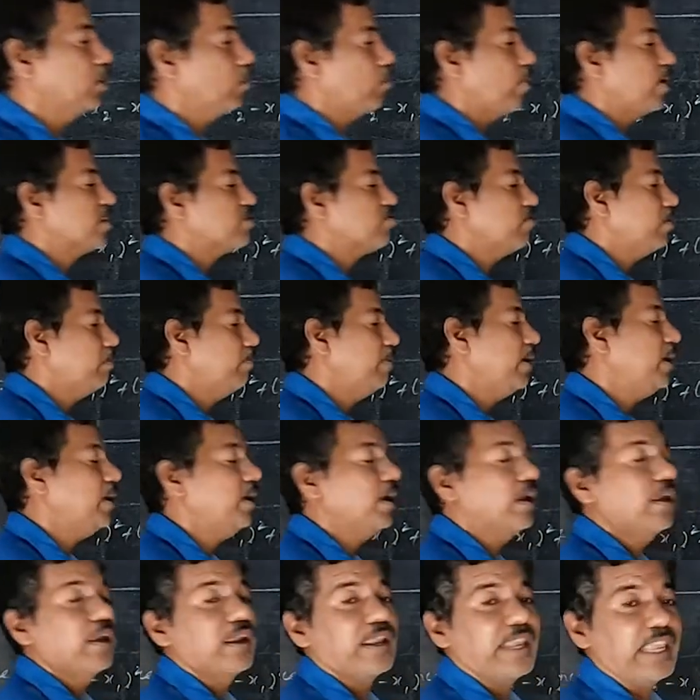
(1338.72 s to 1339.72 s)
question will be
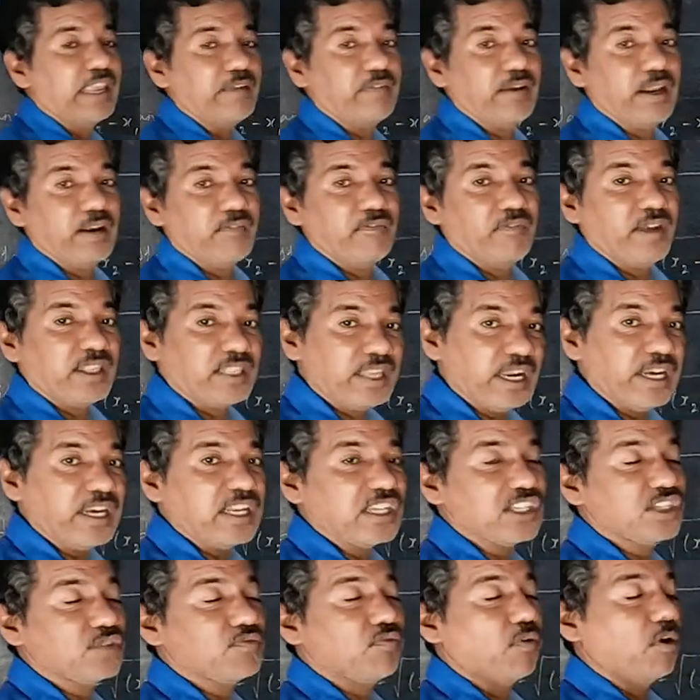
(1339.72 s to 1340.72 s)
given whether it
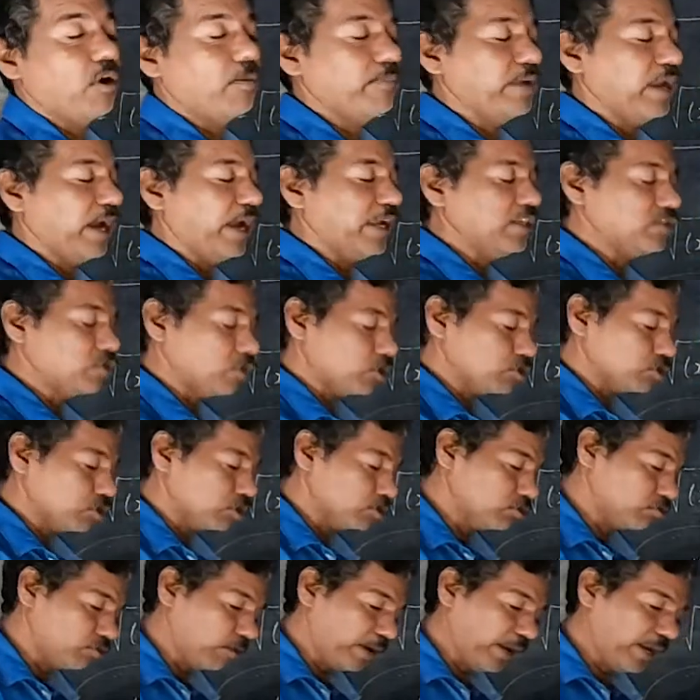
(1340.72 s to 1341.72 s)
is form a isosceles
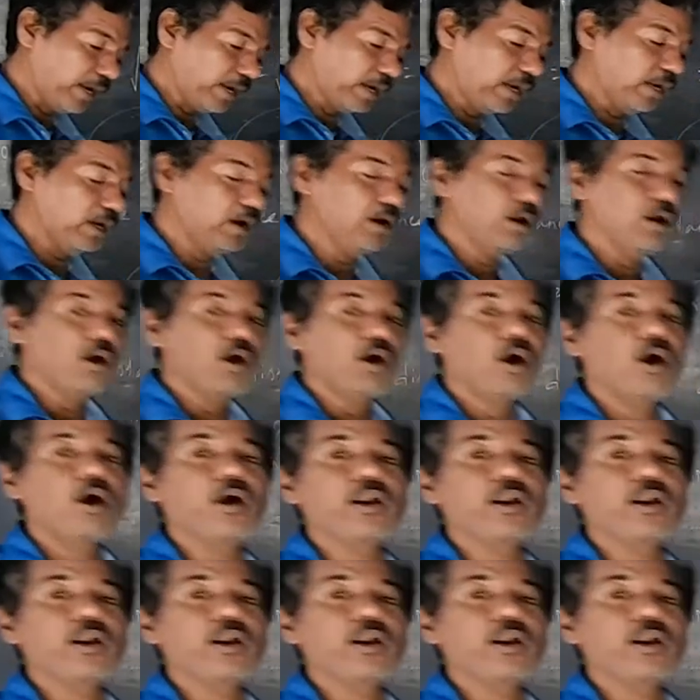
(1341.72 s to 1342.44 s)
triangle or